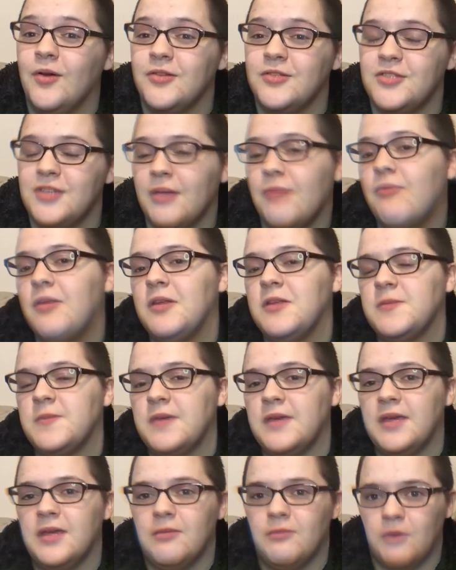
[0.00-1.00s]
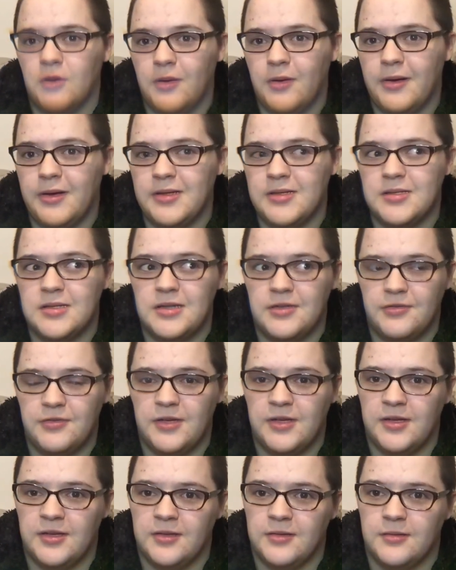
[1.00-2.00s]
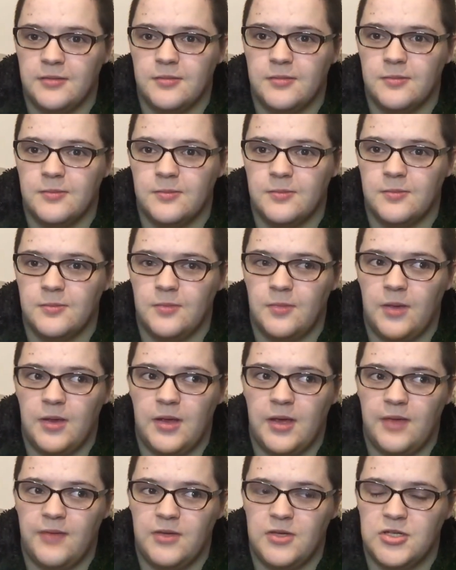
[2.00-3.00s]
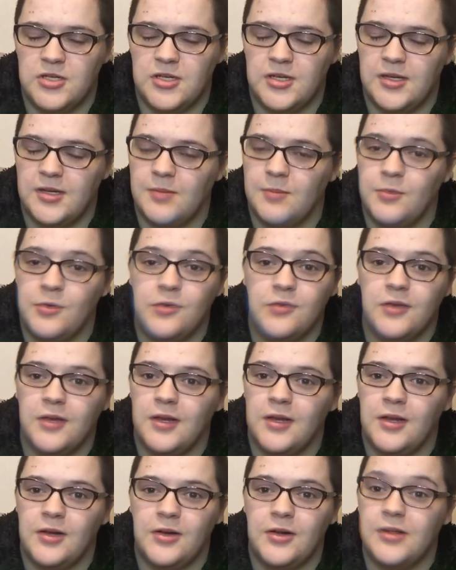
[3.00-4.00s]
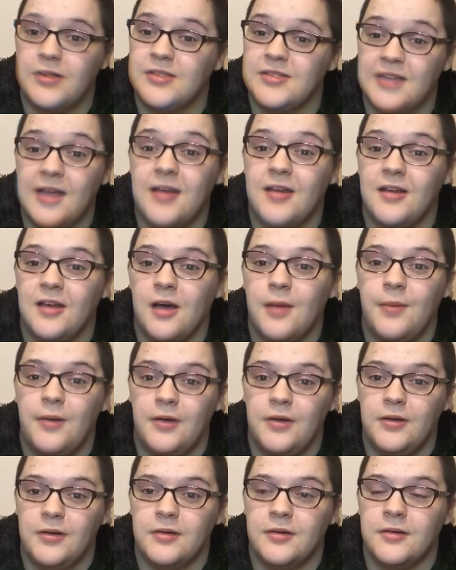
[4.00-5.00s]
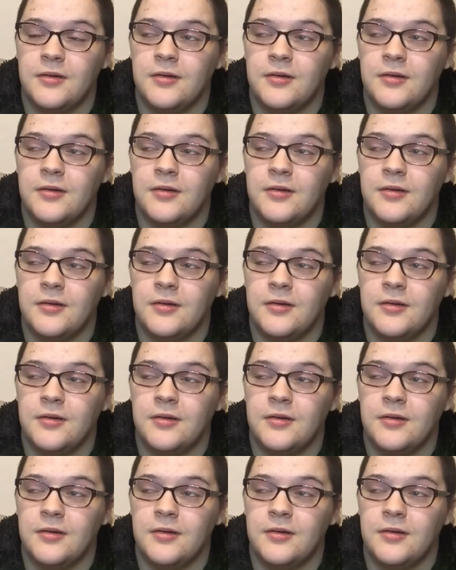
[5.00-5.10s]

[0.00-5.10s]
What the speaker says: generally speaking requires lifting heavy shit and moving a lot and standing up a lot,